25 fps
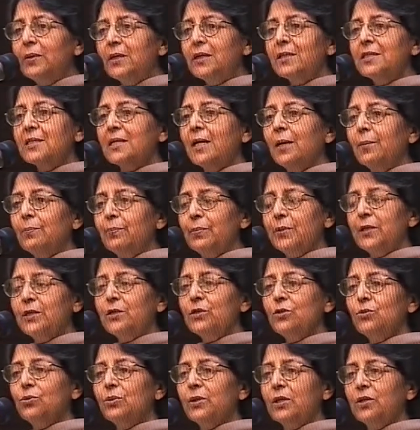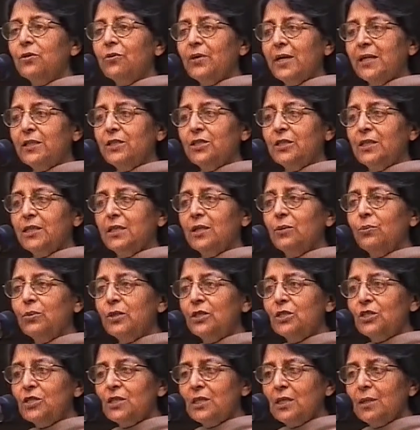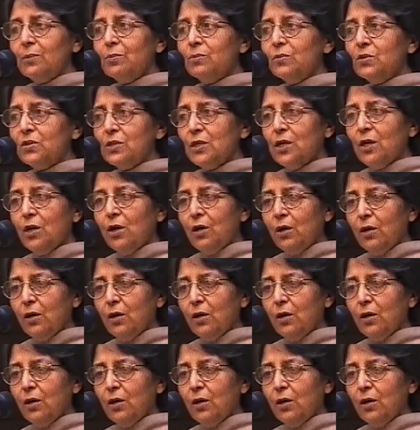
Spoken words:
builds up into a tragedy which seems